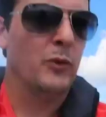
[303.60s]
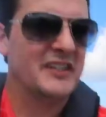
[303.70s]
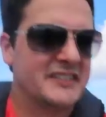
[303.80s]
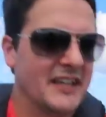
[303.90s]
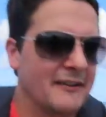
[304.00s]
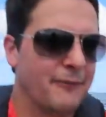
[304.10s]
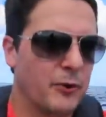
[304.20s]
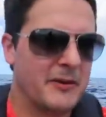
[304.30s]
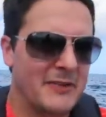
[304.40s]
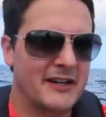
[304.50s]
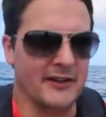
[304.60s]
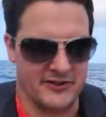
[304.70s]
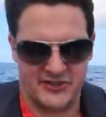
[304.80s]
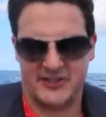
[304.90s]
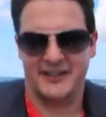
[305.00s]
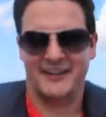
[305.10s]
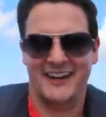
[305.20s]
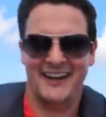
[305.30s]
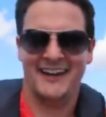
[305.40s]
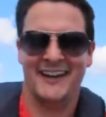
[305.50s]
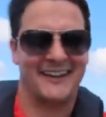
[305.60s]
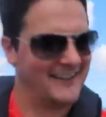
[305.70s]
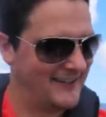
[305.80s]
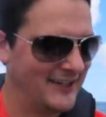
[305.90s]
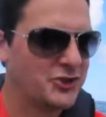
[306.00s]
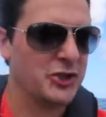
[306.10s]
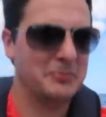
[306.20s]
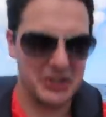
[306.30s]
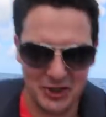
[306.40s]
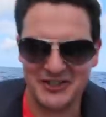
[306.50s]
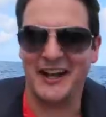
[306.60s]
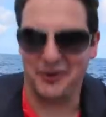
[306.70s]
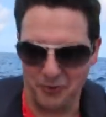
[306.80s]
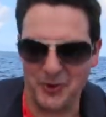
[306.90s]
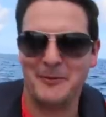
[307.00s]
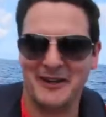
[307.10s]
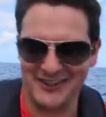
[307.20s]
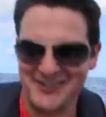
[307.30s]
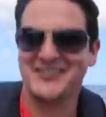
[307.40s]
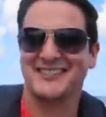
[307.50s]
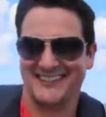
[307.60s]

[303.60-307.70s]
We said 40 meters, and it should be good down to 40 meters.